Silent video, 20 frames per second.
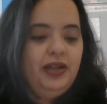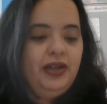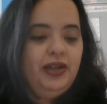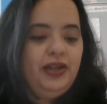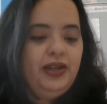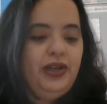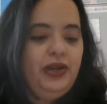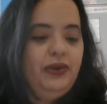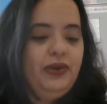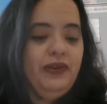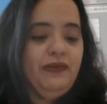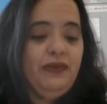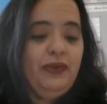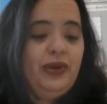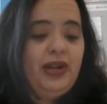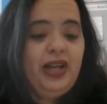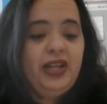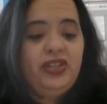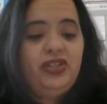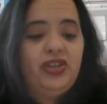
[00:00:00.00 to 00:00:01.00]
Cute if you
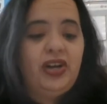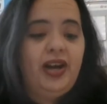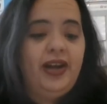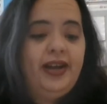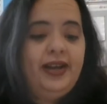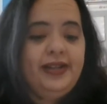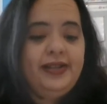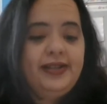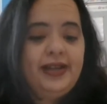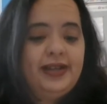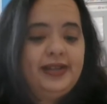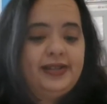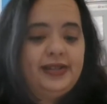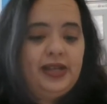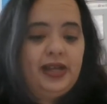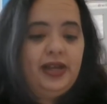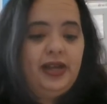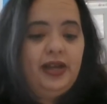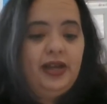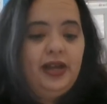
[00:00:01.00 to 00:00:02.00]
like giants, I
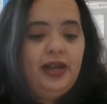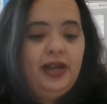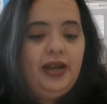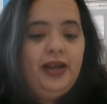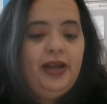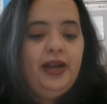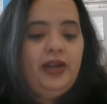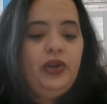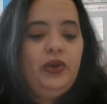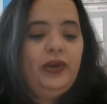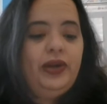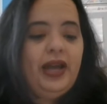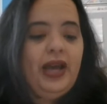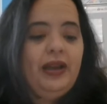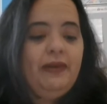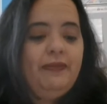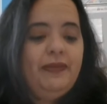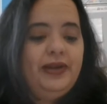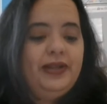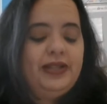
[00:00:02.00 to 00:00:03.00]
say. You
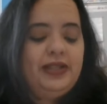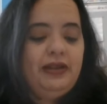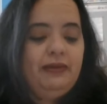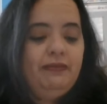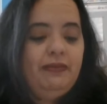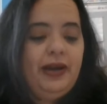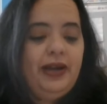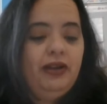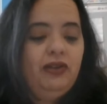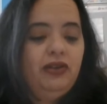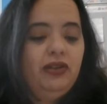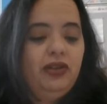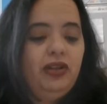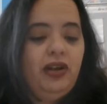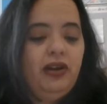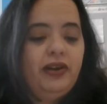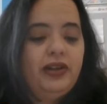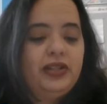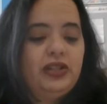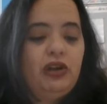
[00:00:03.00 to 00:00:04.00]
can't miss him. Michael
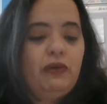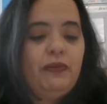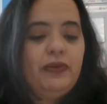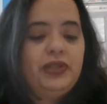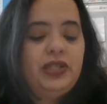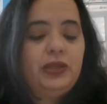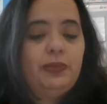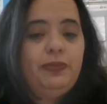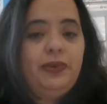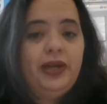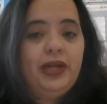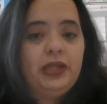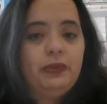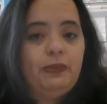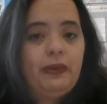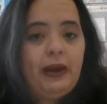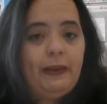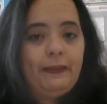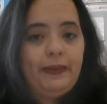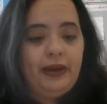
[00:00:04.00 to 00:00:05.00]
Clark is almost as big as
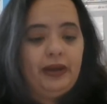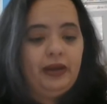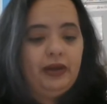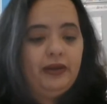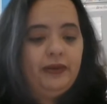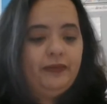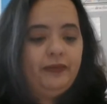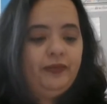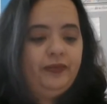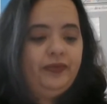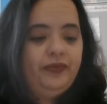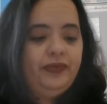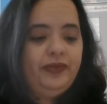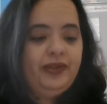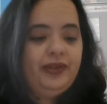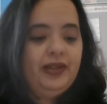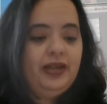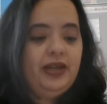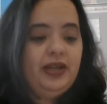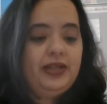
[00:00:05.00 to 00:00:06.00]
Papi.
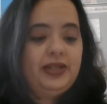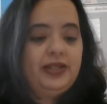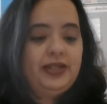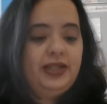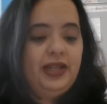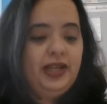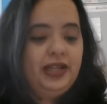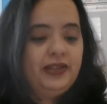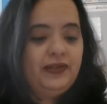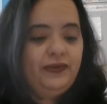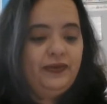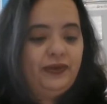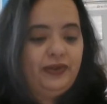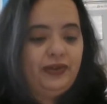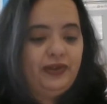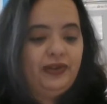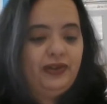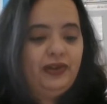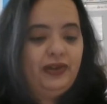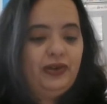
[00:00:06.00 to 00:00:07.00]
A
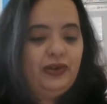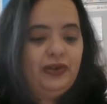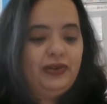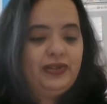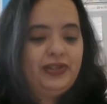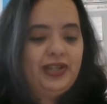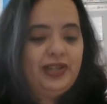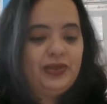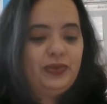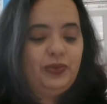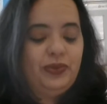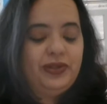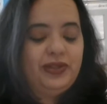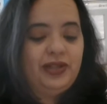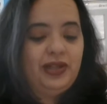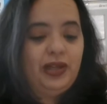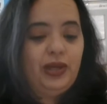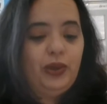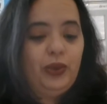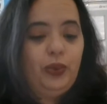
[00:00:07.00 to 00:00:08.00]
6-footer, Lolo says,
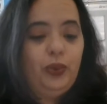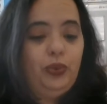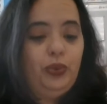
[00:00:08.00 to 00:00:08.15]
whistling.